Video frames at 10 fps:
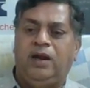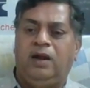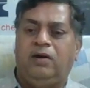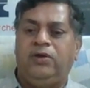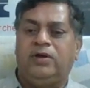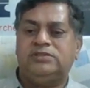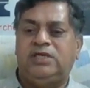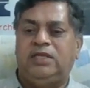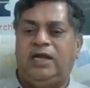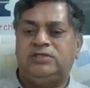Now you can see
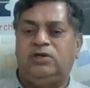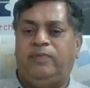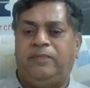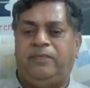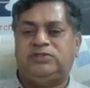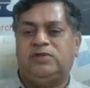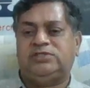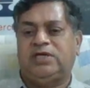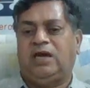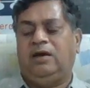there is no perpetual
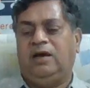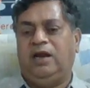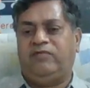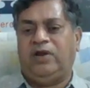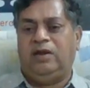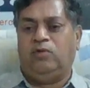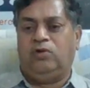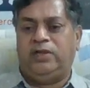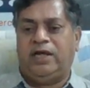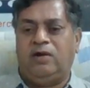check left anymore.
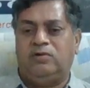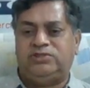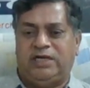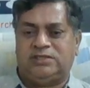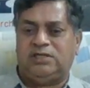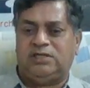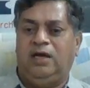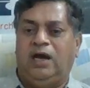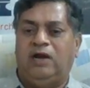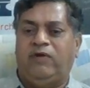There are no checks,
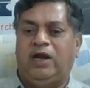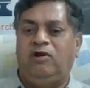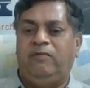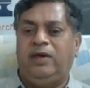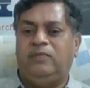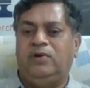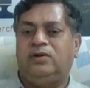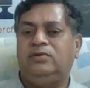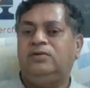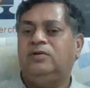and white will be able
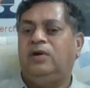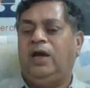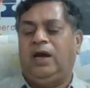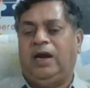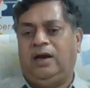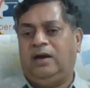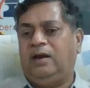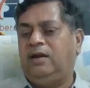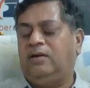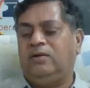to
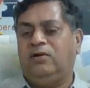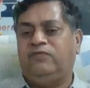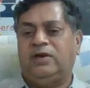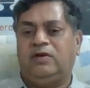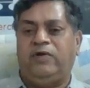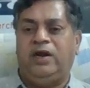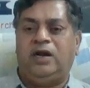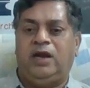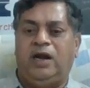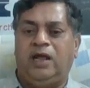go for a queen
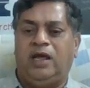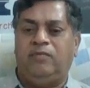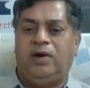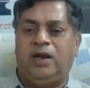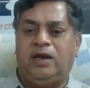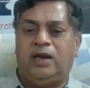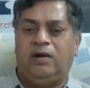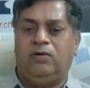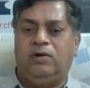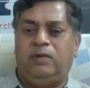endgame, or you can
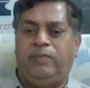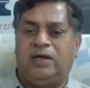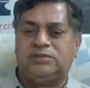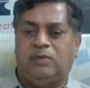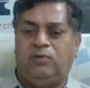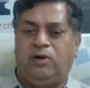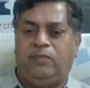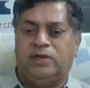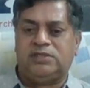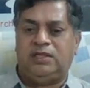go and pick some more
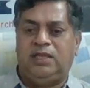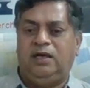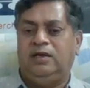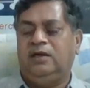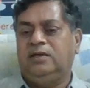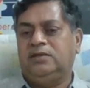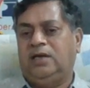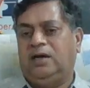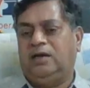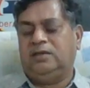pawns on the
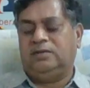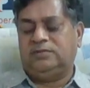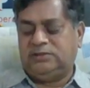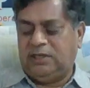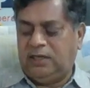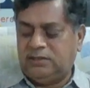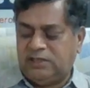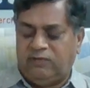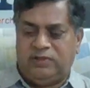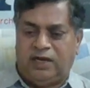say
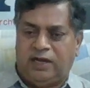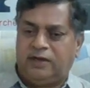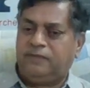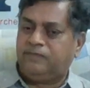7th rank.